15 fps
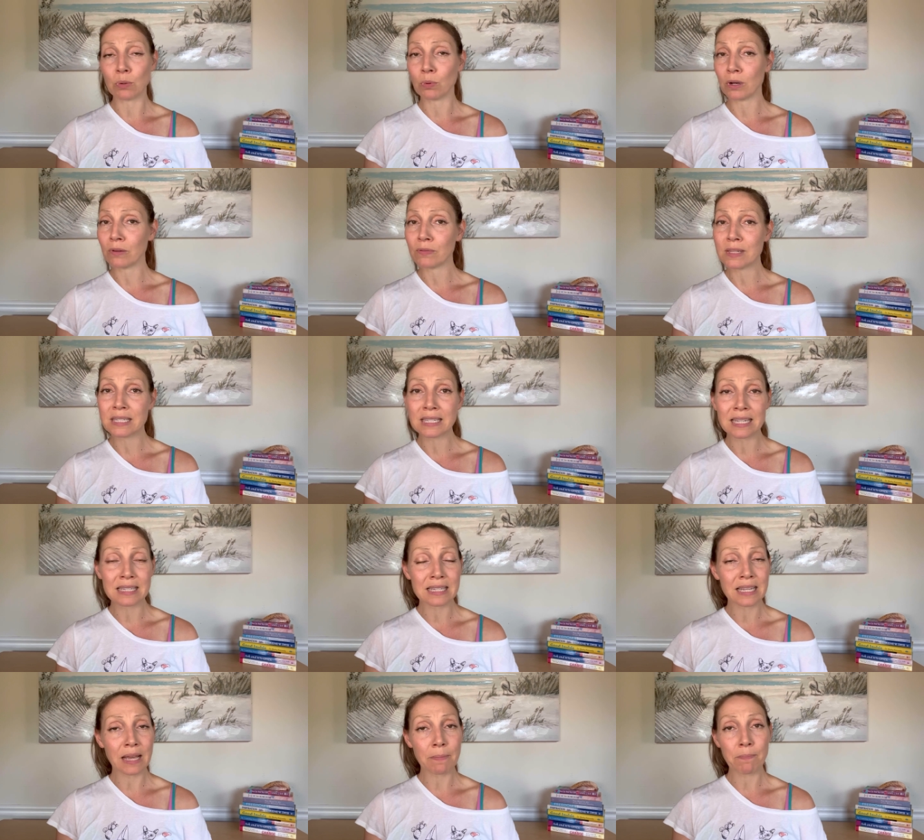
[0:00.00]
what if this
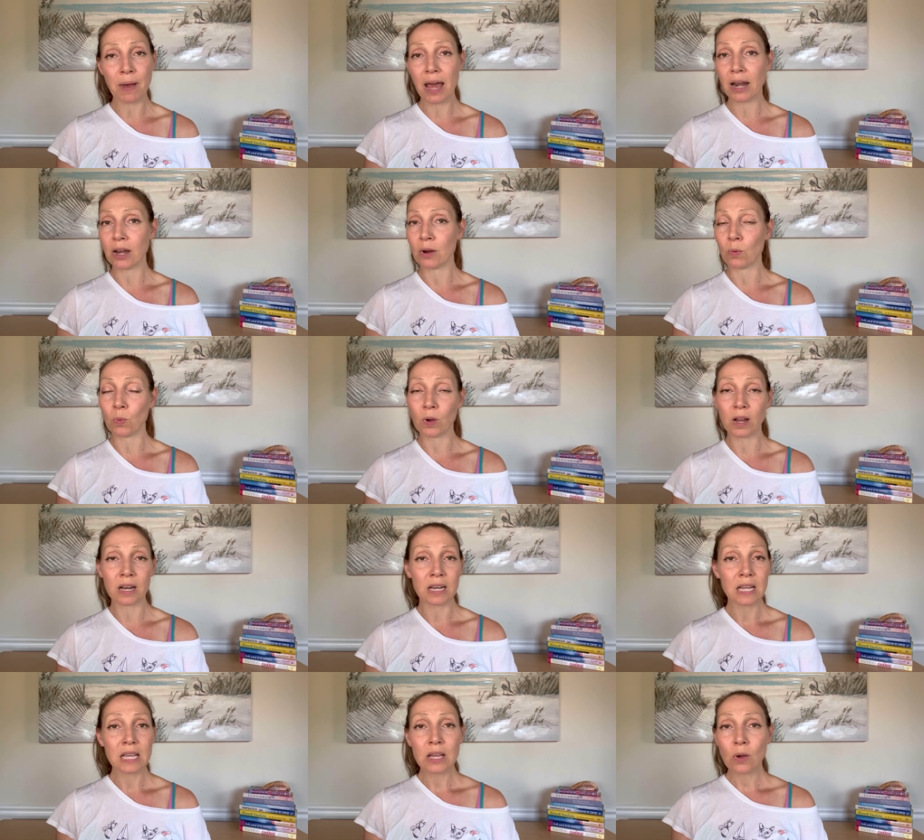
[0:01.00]
doesn't get better?
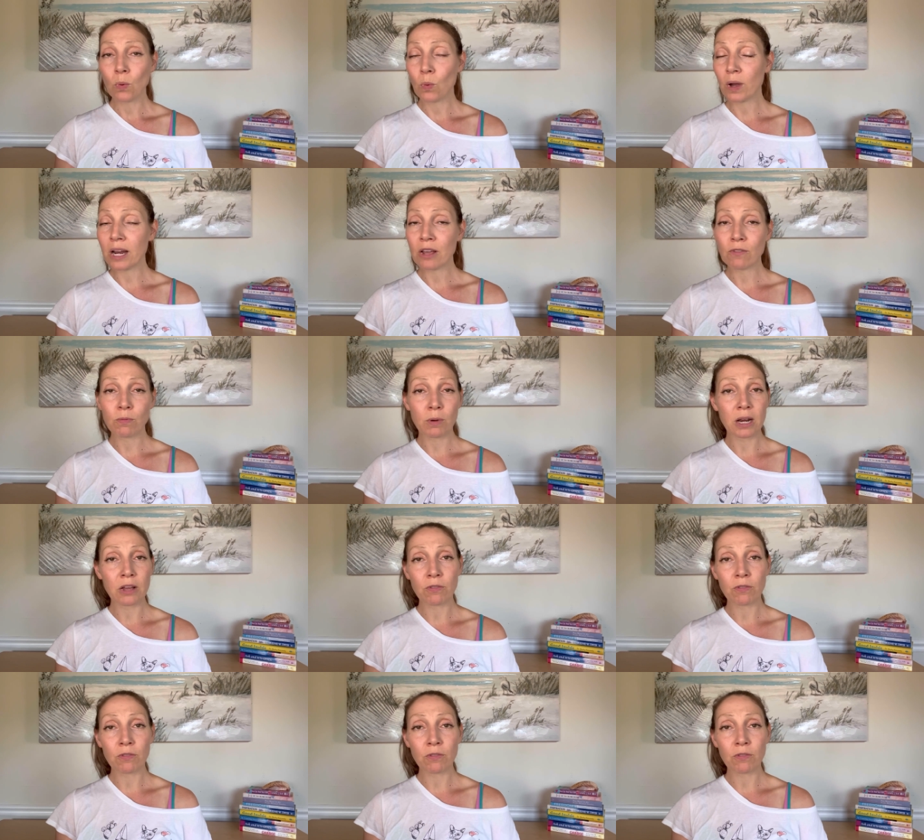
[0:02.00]
What if?